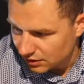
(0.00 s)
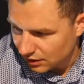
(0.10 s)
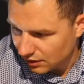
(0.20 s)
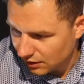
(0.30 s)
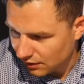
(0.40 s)

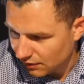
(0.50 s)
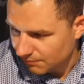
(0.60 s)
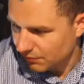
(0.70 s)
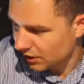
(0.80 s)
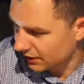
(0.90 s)

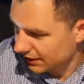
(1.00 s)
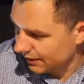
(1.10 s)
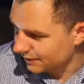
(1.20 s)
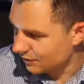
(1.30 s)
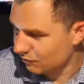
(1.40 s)

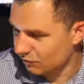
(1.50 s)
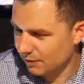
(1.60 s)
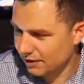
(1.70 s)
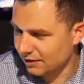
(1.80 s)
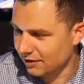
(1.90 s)
Again,
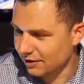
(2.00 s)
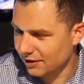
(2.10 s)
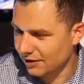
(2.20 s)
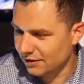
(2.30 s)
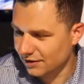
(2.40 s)
Rebecca
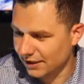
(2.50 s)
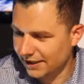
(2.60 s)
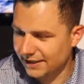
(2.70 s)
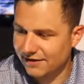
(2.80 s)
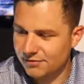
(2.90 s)

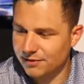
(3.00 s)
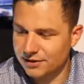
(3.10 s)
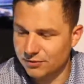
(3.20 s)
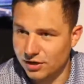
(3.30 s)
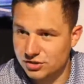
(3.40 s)
and everybody
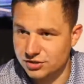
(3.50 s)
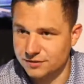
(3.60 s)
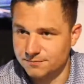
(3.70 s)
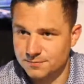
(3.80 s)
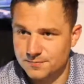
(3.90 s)
watching,
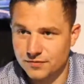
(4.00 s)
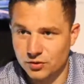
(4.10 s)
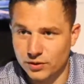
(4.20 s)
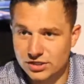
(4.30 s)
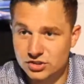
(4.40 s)
we
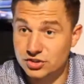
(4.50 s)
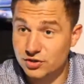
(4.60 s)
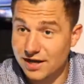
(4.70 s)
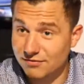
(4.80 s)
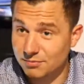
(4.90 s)
actually do
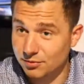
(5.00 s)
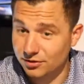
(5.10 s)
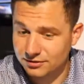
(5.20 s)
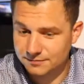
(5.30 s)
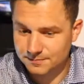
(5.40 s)
have a
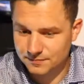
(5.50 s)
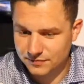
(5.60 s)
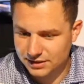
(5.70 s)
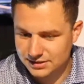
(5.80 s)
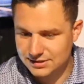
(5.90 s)
book.
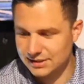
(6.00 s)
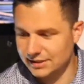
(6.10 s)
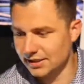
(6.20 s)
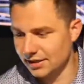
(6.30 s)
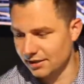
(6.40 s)
It's the
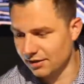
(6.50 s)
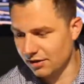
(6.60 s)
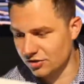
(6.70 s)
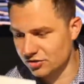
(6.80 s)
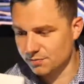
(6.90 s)

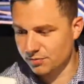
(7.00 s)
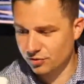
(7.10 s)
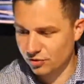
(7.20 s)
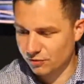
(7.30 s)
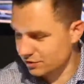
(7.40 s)

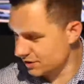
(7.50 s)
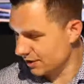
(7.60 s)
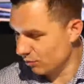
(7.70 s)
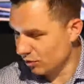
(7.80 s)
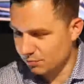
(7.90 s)
enTREpreneur Real Estate
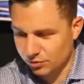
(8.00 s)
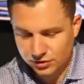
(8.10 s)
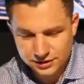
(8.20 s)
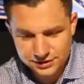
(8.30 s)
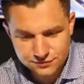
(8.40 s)
Workbook.
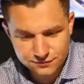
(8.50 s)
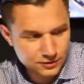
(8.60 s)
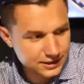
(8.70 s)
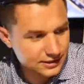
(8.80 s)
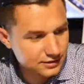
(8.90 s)
It's
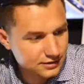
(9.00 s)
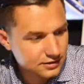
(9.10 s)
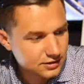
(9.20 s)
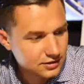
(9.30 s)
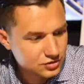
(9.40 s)
free.
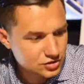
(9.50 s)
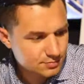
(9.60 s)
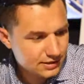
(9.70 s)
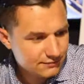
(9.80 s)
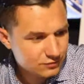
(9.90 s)
Just
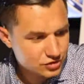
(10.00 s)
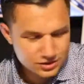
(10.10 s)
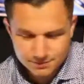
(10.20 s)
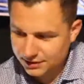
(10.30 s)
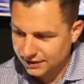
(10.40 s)
pay for
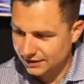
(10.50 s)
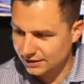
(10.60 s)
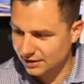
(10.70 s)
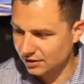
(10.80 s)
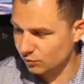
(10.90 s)
shipping and
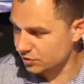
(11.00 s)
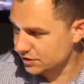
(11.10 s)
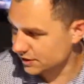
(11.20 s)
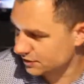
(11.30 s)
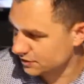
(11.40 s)
we'll
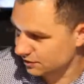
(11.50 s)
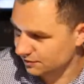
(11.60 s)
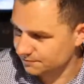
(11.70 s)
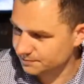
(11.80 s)
send it to you.